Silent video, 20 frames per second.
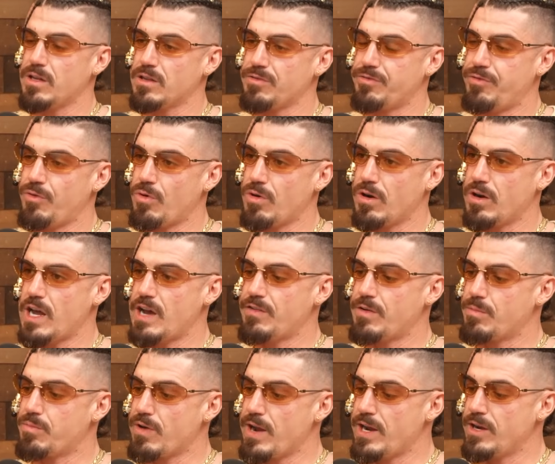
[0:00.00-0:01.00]
in month 4 to
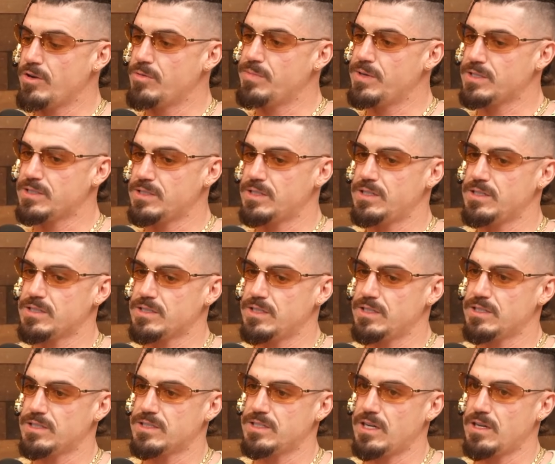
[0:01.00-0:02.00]
have a brand new business
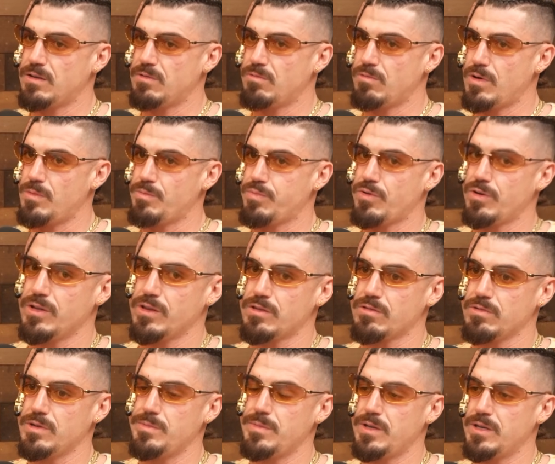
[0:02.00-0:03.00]
that's done
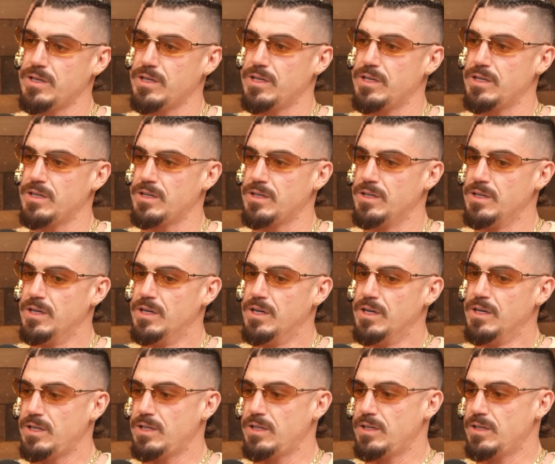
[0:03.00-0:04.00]
1.3 million
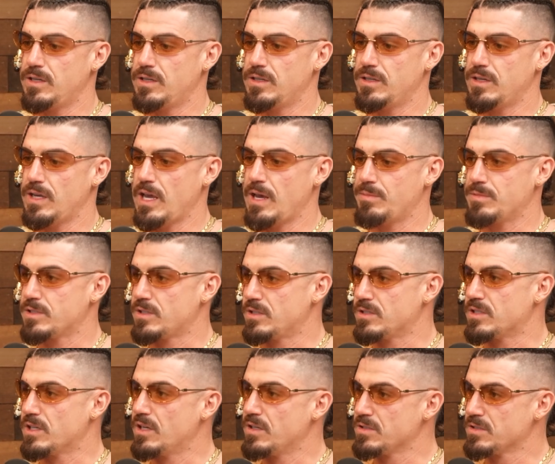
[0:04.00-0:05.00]
in
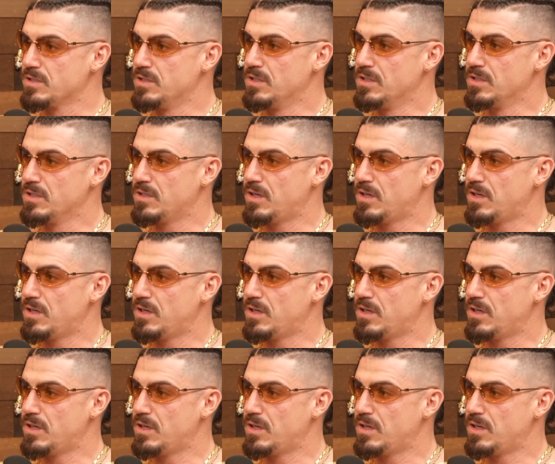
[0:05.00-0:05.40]
Amazon sales